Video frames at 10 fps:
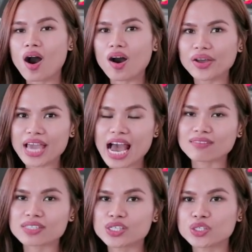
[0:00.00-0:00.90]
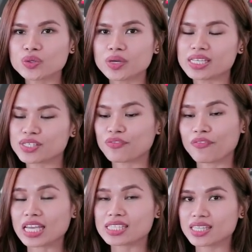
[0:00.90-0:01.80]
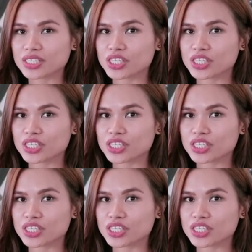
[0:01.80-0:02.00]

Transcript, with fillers: All you have to do is face the